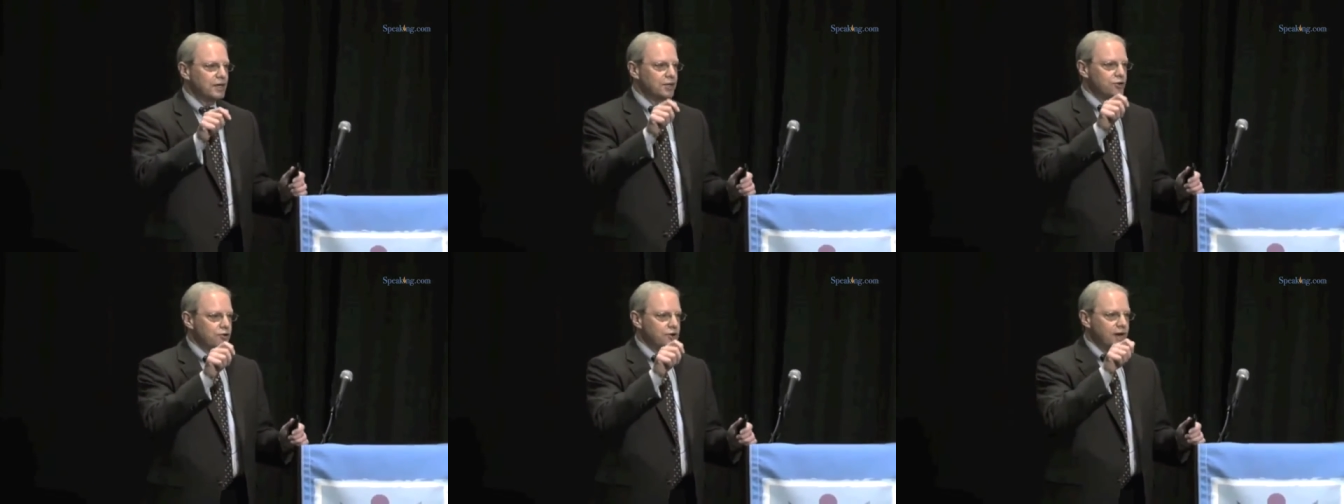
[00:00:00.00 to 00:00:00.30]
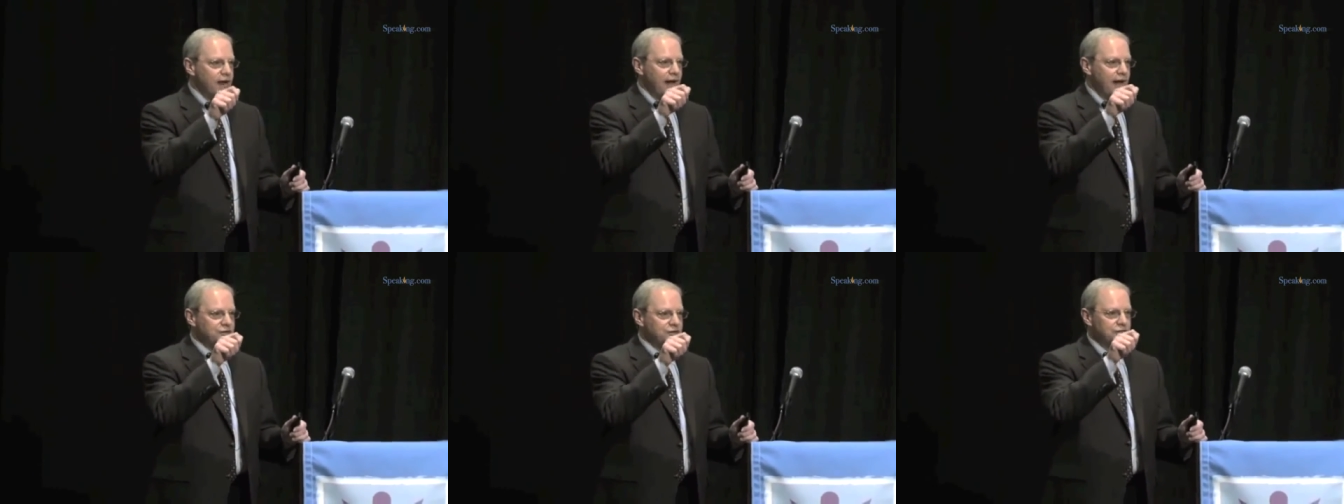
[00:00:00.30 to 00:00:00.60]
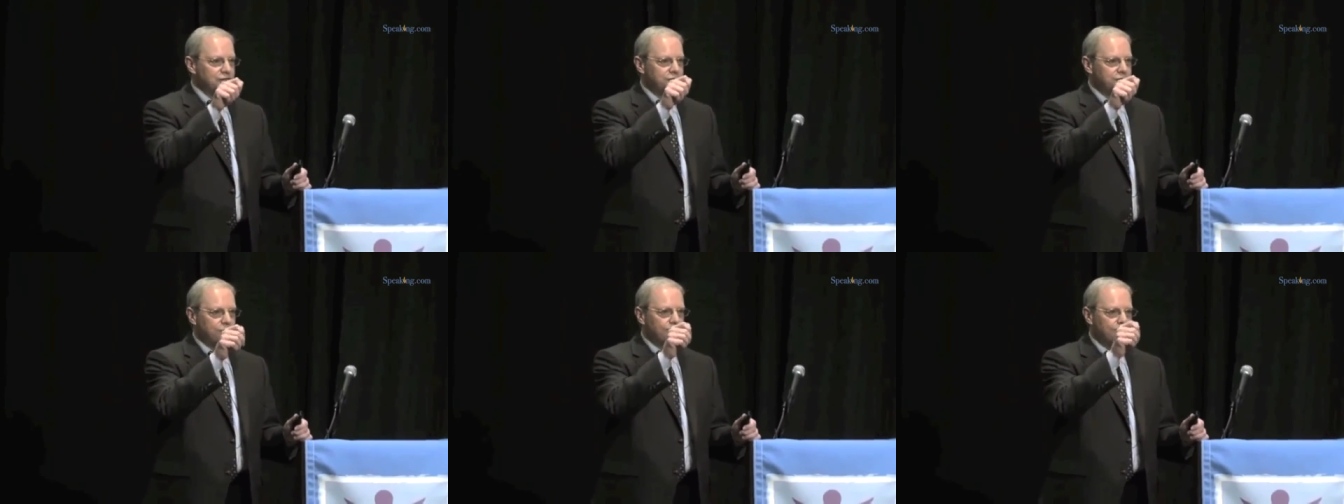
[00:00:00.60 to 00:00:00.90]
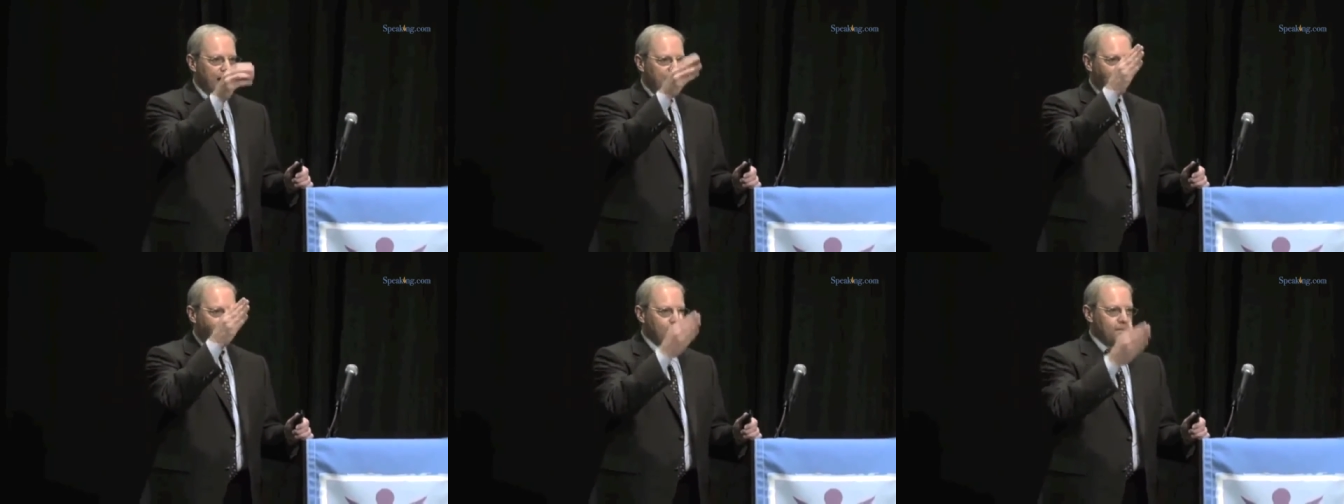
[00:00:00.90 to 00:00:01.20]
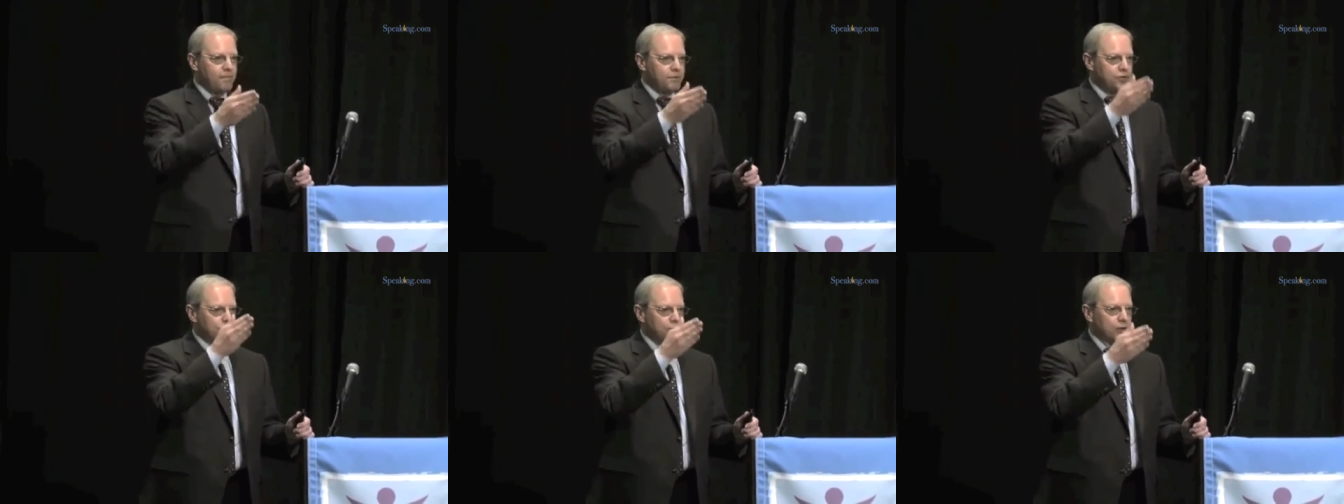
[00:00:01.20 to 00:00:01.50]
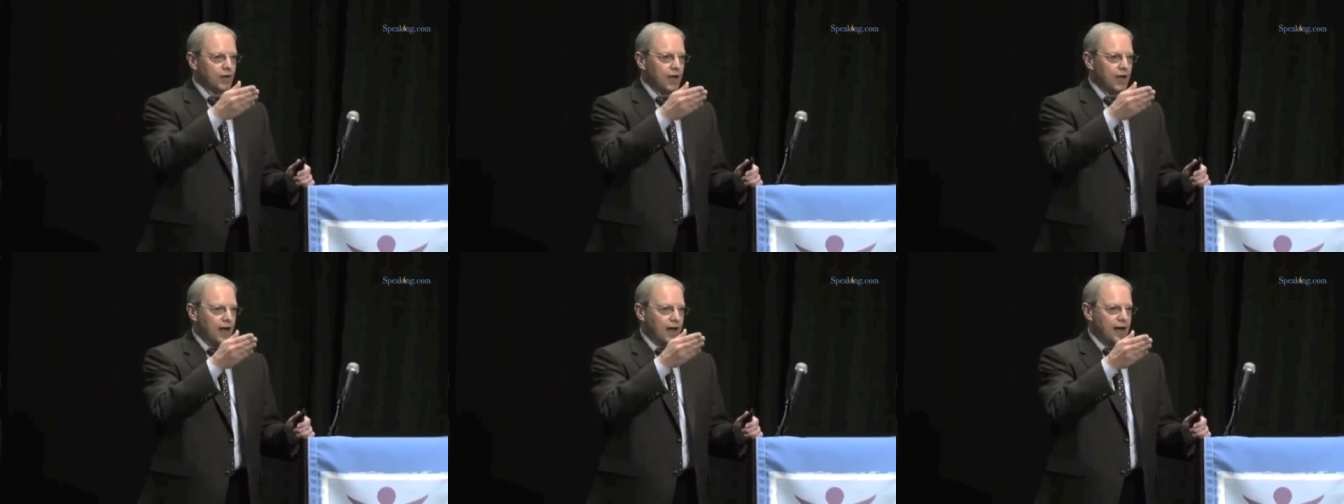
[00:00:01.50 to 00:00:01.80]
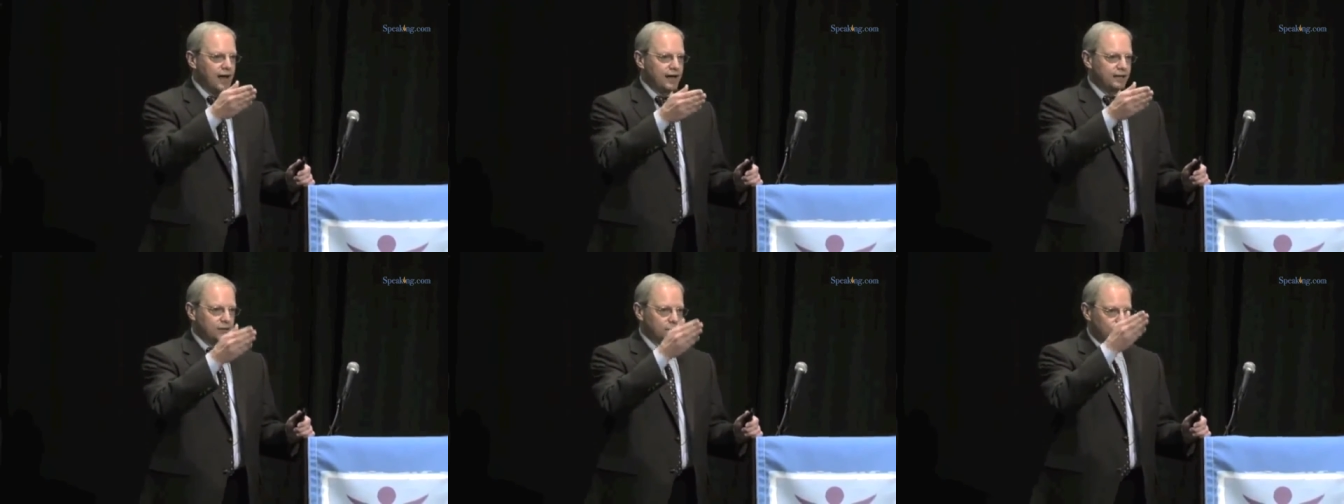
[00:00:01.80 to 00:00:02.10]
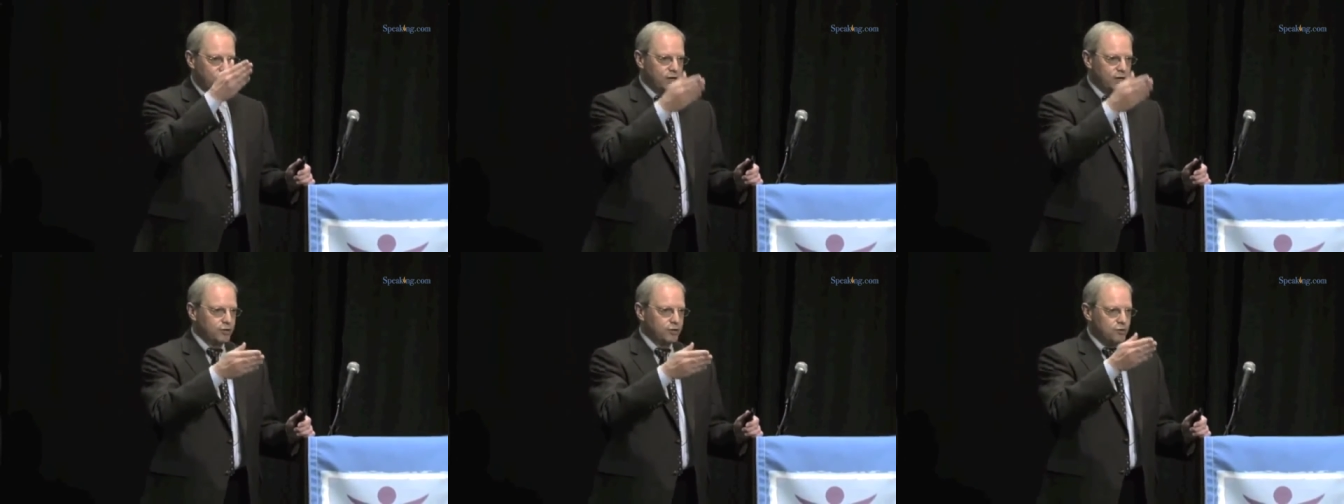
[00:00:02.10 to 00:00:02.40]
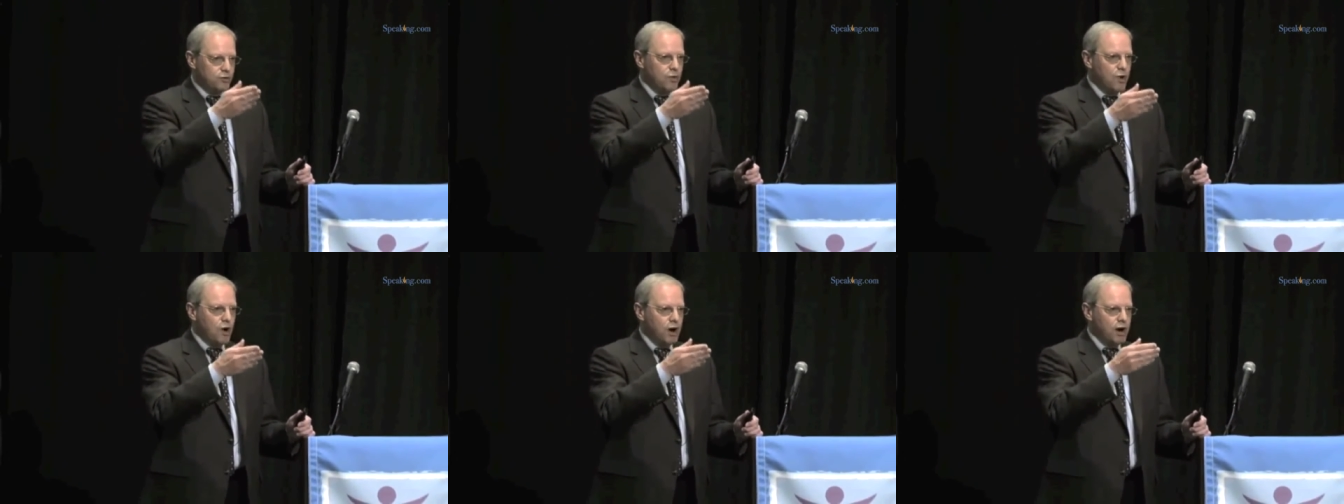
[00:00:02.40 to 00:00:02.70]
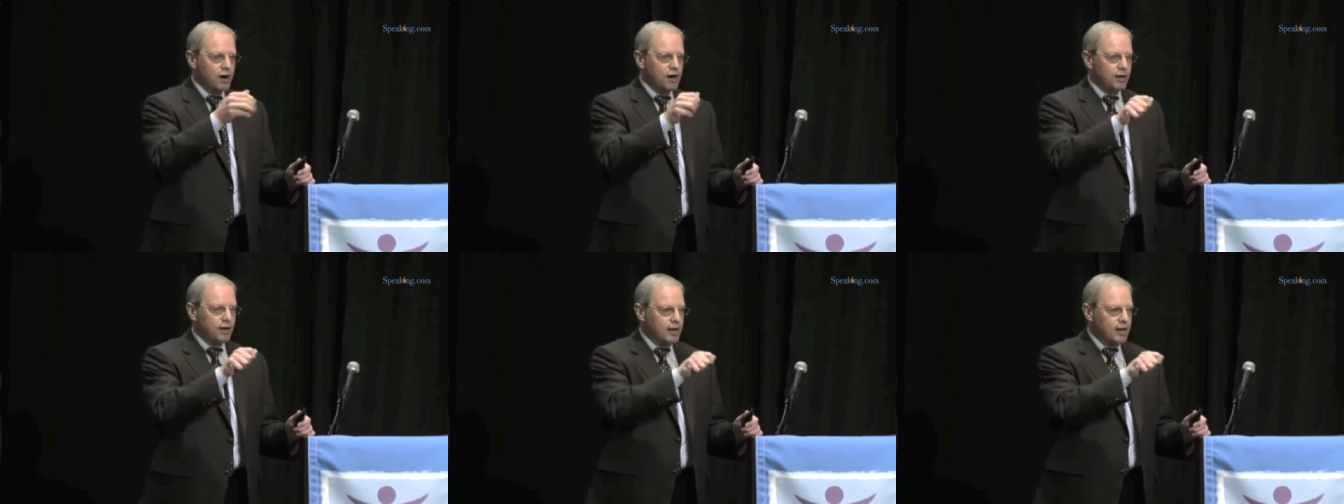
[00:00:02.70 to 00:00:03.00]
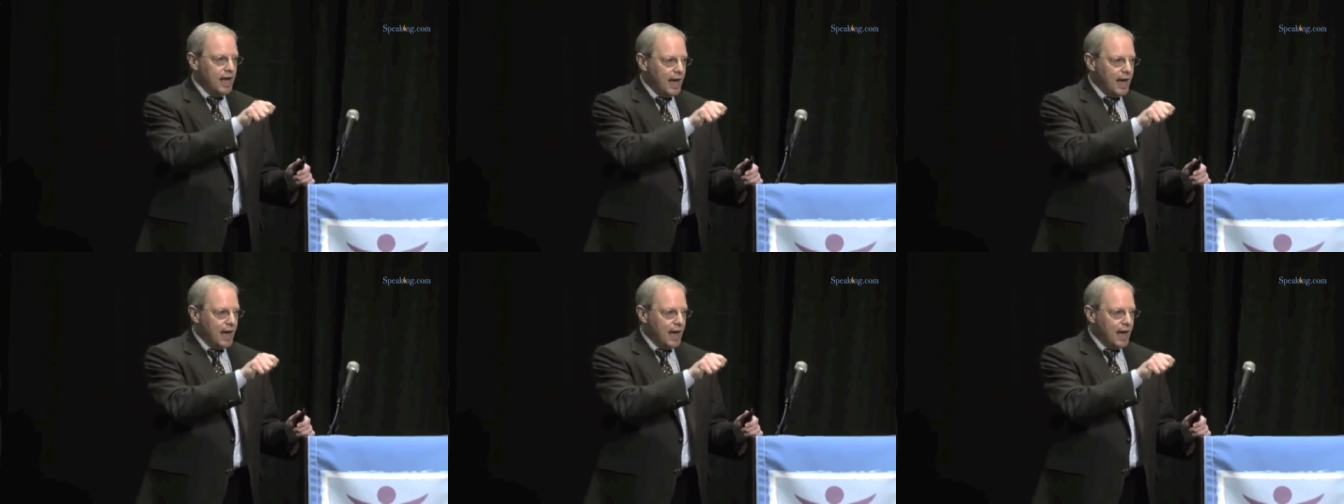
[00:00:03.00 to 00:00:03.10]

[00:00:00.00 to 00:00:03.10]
you can actually grab your line where you are,